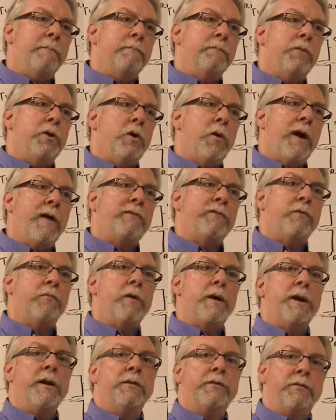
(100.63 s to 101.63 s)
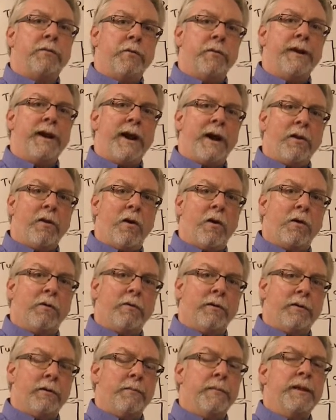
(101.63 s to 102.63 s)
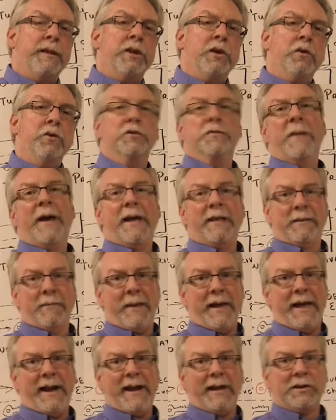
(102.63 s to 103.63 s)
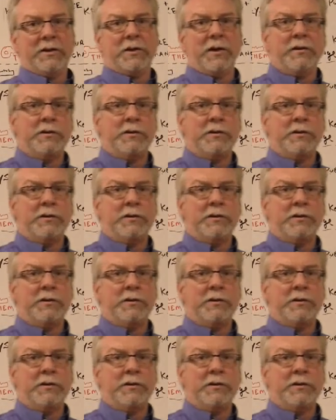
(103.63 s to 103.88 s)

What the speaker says: you have to run it through an algorithm and use mathematics.